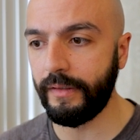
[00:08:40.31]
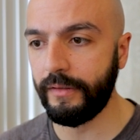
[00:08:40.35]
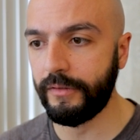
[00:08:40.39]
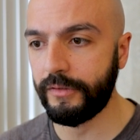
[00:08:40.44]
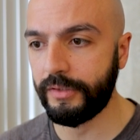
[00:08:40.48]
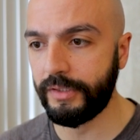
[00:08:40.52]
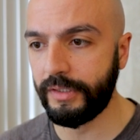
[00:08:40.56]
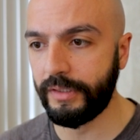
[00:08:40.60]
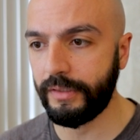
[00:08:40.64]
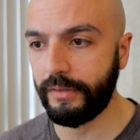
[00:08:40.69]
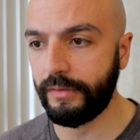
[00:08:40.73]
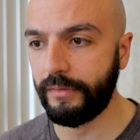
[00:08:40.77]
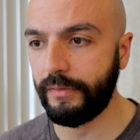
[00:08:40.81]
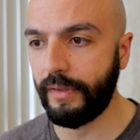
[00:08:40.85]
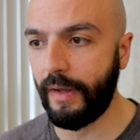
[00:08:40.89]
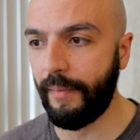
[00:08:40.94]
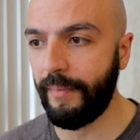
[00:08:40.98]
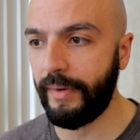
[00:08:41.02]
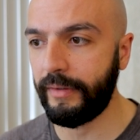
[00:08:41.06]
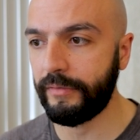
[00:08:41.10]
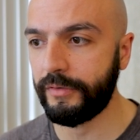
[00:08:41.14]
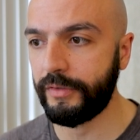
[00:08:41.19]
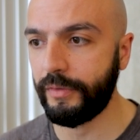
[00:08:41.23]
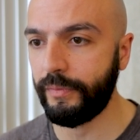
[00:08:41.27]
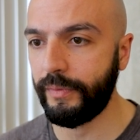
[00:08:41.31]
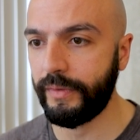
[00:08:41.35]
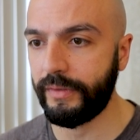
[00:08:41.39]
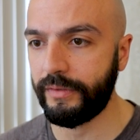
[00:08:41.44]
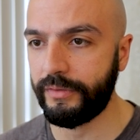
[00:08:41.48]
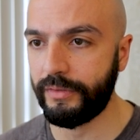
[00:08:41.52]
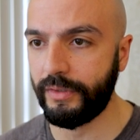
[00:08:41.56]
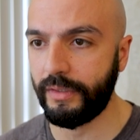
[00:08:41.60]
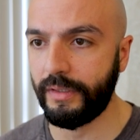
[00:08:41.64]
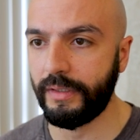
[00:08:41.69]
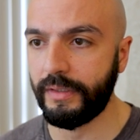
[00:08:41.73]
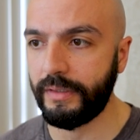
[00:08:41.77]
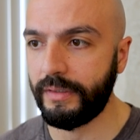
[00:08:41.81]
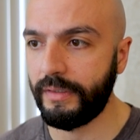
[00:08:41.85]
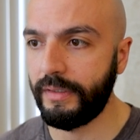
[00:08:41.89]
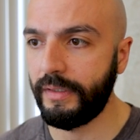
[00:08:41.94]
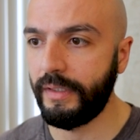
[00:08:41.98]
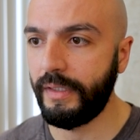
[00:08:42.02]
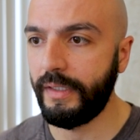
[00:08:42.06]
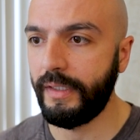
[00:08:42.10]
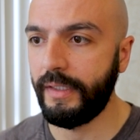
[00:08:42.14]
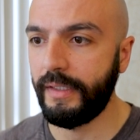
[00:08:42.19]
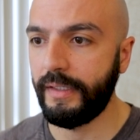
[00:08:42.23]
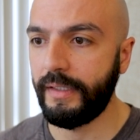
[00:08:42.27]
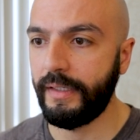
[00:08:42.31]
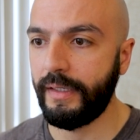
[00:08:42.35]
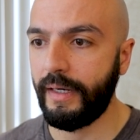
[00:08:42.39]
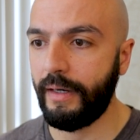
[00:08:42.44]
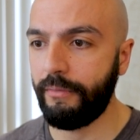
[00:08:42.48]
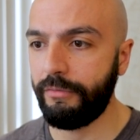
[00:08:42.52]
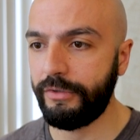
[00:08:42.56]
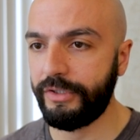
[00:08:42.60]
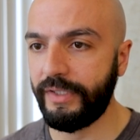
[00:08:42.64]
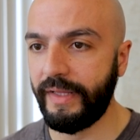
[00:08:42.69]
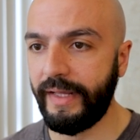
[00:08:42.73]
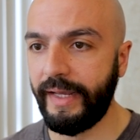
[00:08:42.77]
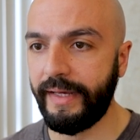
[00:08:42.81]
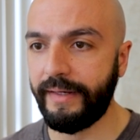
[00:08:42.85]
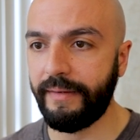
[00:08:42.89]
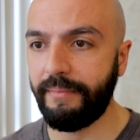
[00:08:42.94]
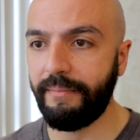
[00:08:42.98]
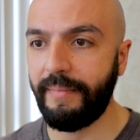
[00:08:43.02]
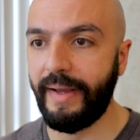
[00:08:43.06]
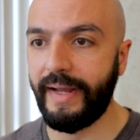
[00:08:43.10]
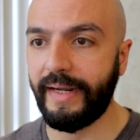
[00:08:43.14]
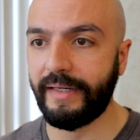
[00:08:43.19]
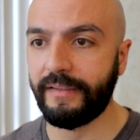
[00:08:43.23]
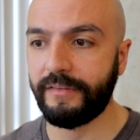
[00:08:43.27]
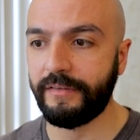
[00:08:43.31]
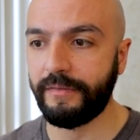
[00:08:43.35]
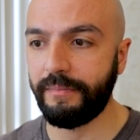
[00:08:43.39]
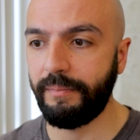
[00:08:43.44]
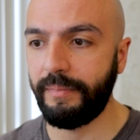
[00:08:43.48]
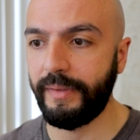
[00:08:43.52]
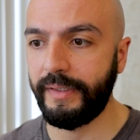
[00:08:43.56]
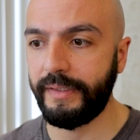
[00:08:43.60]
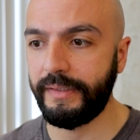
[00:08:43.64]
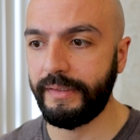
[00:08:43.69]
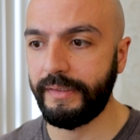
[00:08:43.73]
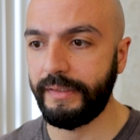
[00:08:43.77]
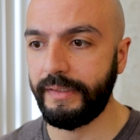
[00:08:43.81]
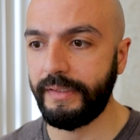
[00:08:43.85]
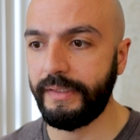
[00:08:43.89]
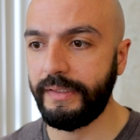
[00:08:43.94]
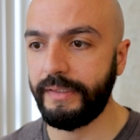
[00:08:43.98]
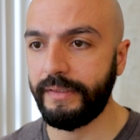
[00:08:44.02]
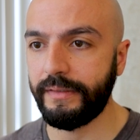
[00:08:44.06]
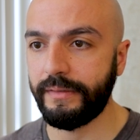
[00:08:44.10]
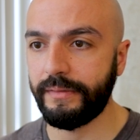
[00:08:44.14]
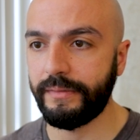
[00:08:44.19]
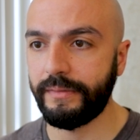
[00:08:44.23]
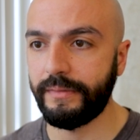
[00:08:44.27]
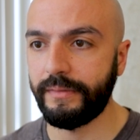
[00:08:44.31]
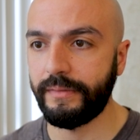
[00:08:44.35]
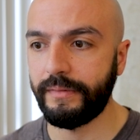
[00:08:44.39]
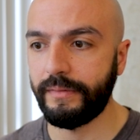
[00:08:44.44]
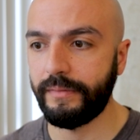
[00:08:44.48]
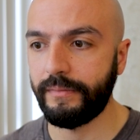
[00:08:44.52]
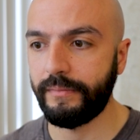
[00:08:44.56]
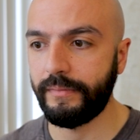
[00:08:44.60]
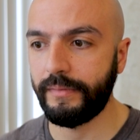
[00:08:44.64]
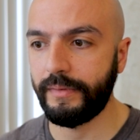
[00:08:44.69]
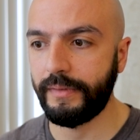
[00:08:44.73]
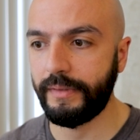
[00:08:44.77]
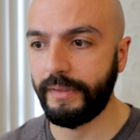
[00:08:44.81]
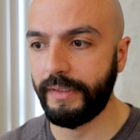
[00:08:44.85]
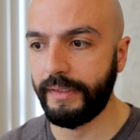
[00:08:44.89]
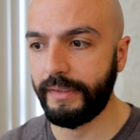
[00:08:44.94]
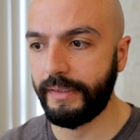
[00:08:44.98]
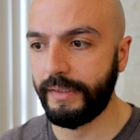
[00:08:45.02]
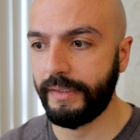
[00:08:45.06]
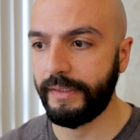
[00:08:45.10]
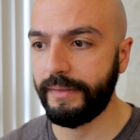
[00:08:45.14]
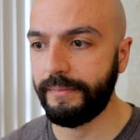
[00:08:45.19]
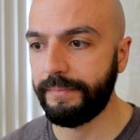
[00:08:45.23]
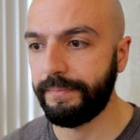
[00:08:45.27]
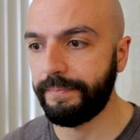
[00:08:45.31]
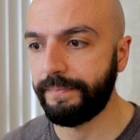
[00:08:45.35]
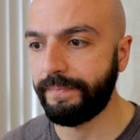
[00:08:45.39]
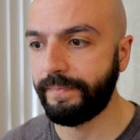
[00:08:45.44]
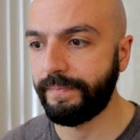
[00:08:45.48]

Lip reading: So, amount to withdraw. I wish they had a max button here. 99.